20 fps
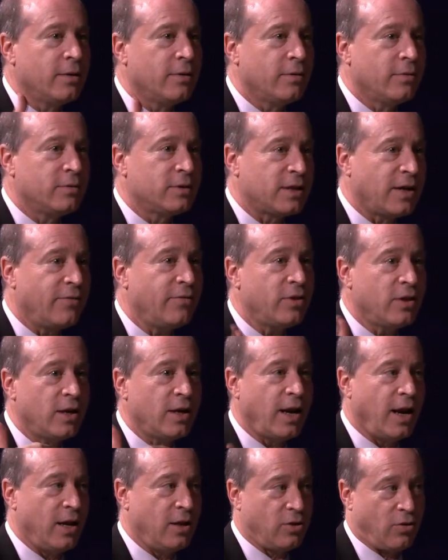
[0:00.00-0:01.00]
Seventh and
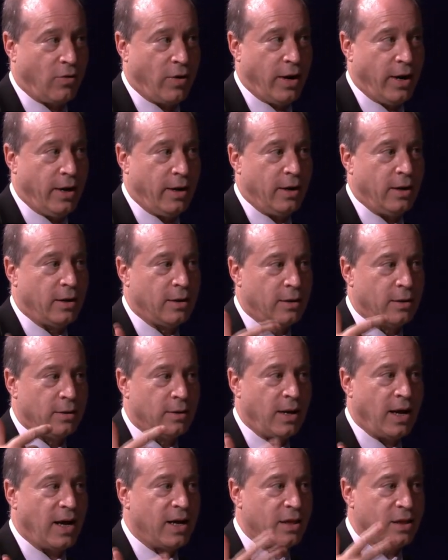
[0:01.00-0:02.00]
eighth grade,
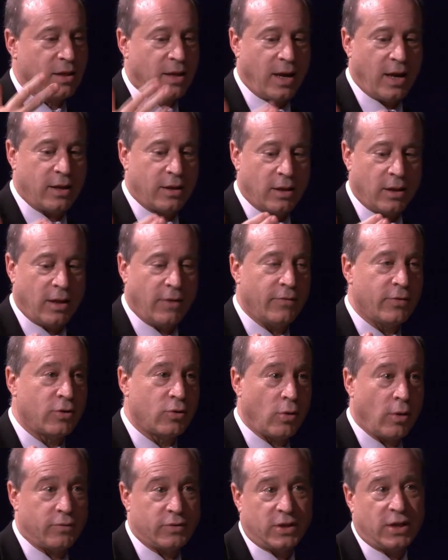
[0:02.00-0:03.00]
ninth, 10th, 11th,
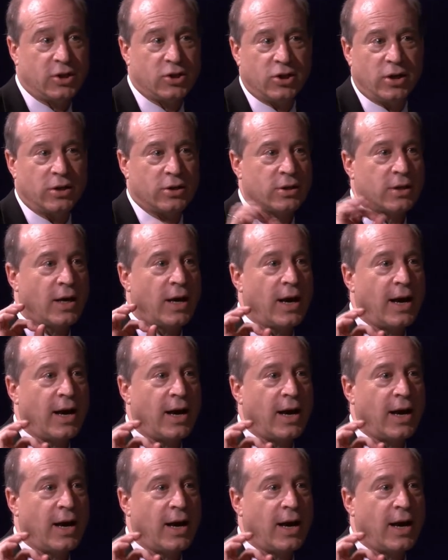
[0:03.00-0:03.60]
12th, six years.